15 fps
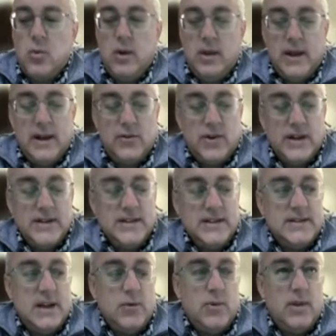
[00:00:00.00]
like Tracy
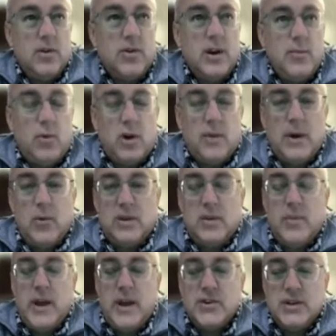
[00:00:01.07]
said, with learning more about what the
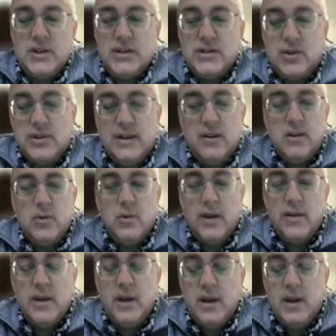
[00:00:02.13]
patients are dealing with